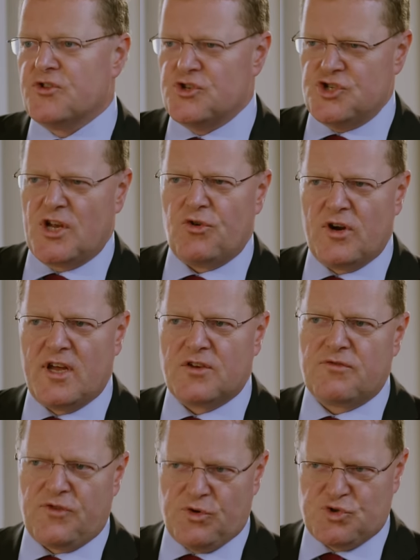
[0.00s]
to generate
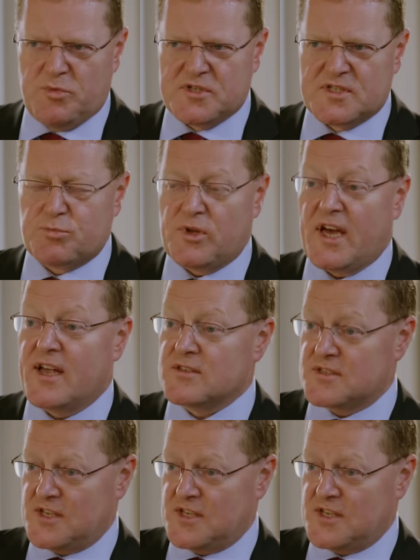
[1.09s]
future business plans,